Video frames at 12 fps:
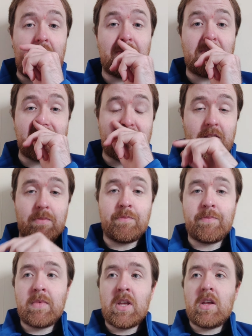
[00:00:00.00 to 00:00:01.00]

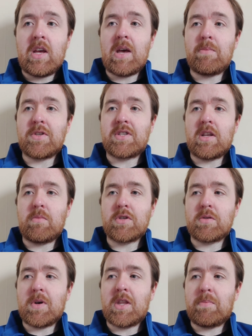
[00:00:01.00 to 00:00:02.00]
Edmundson. Edmundson it
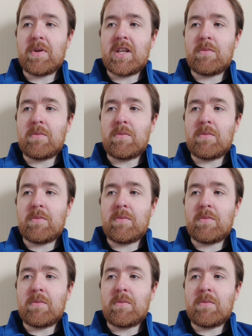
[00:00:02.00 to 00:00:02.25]
was the one